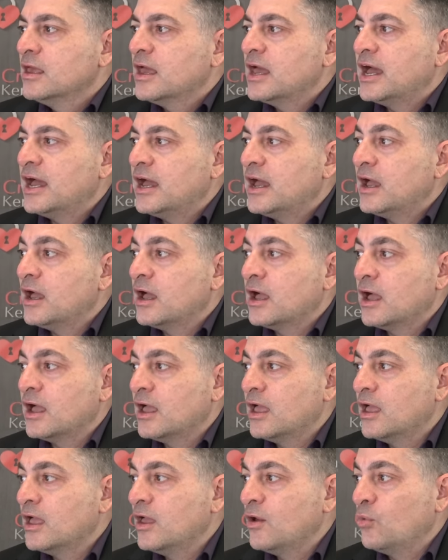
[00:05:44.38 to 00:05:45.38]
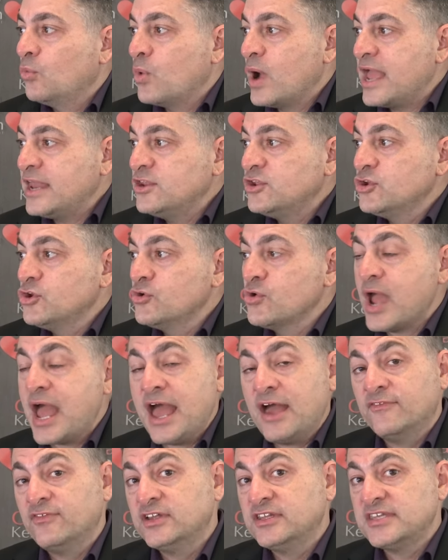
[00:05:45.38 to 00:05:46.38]
Uh, when you
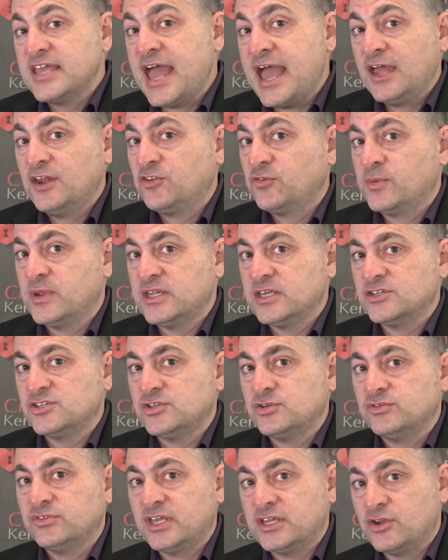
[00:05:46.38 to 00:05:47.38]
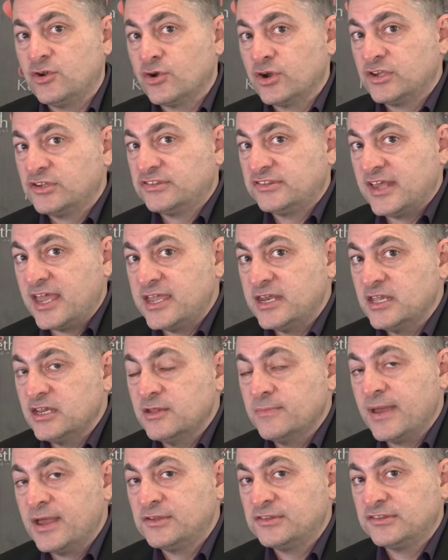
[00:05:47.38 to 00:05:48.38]
have attachment issues and you're excited
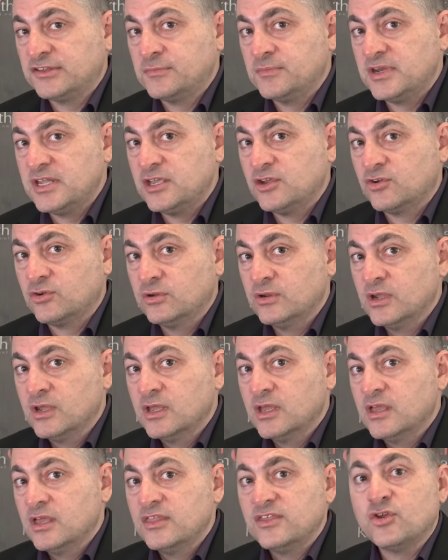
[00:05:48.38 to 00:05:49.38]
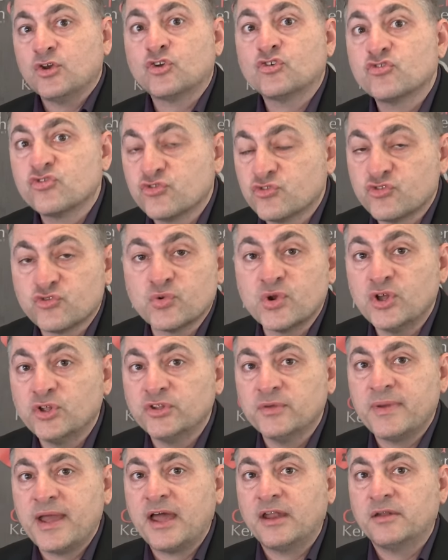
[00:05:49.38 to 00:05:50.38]
about somebody you're
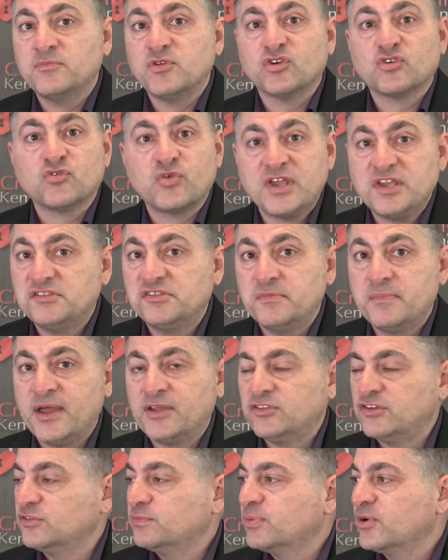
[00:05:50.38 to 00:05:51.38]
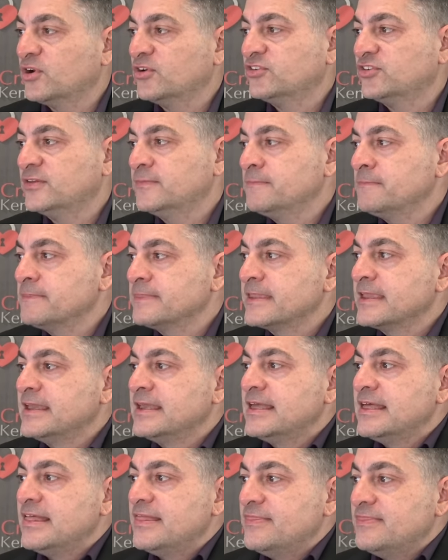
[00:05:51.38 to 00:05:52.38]
thrilled about them, you're crazy about this person,
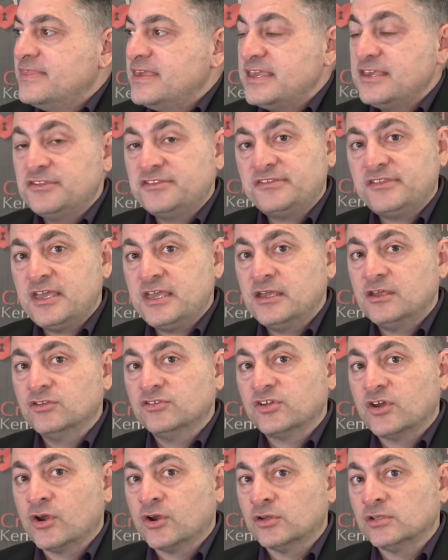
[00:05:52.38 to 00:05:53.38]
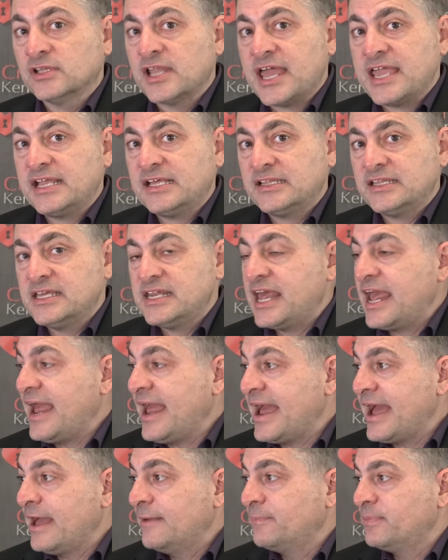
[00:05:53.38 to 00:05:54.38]
these things are likely to
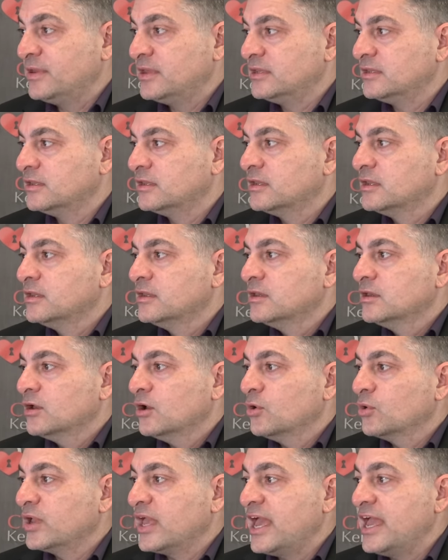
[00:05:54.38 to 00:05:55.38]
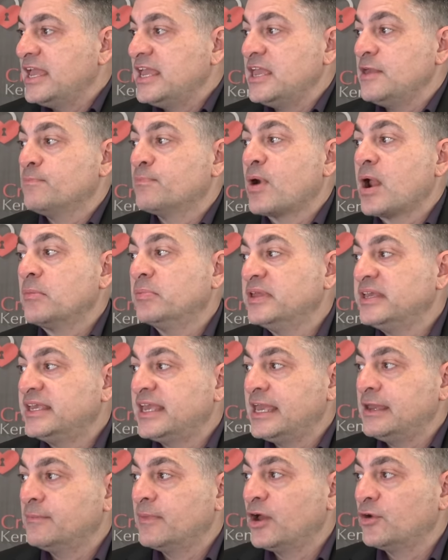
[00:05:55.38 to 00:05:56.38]
happen. Okay, he probably
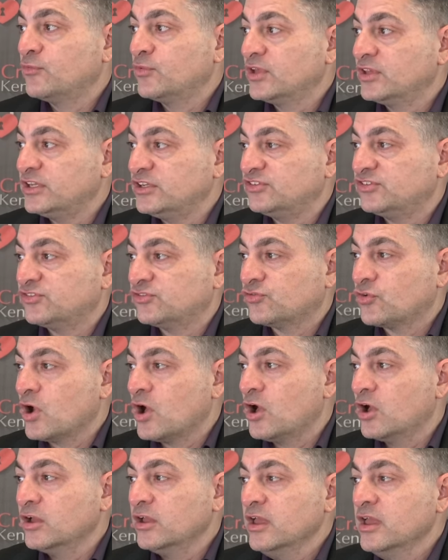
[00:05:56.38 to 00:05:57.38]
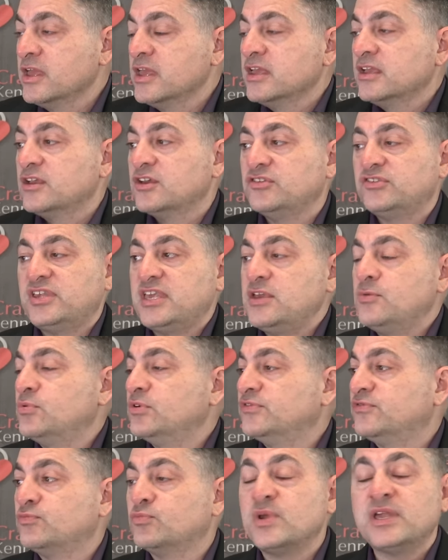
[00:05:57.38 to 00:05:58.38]
came on really strong because he
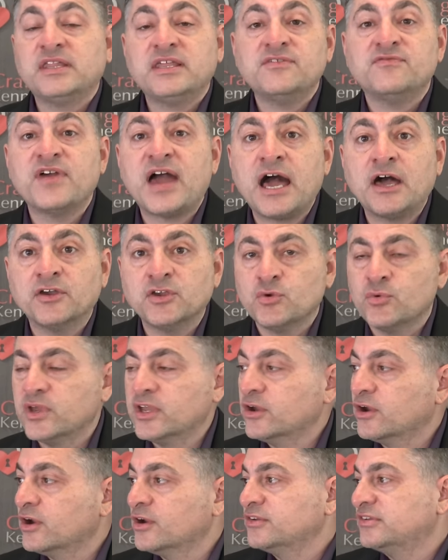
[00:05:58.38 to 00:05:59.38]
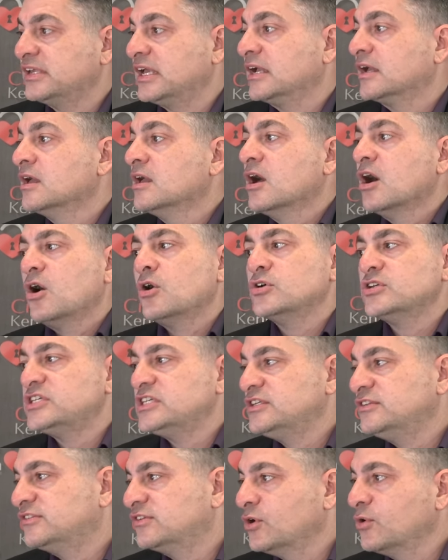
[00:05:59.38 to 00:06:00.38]
was really valuing her, saying, Oh,
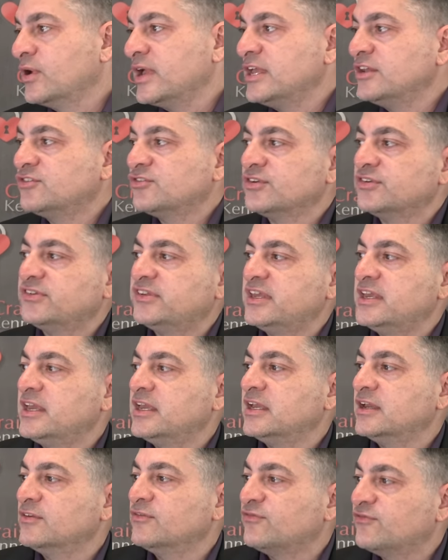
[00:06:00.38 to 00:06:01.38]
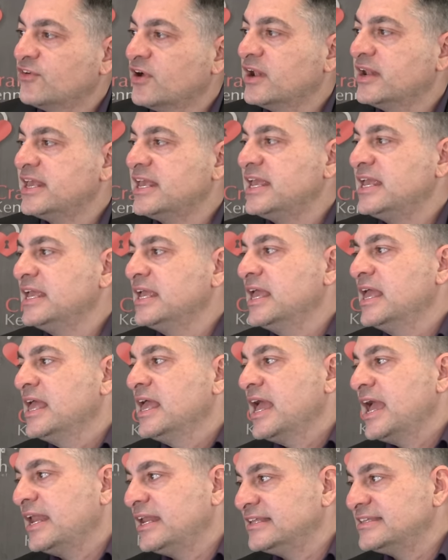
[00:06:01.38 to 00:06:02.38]
she's so interesting and funny
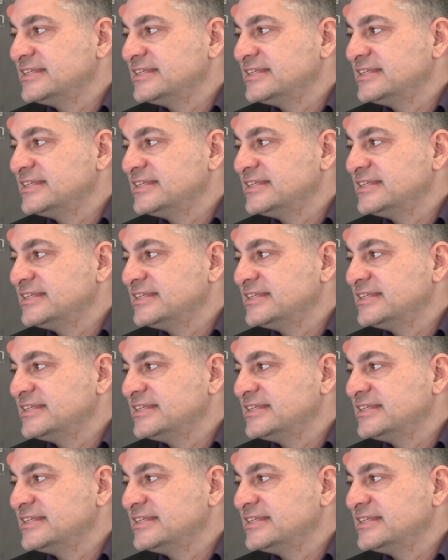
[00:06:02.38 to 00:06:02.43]
and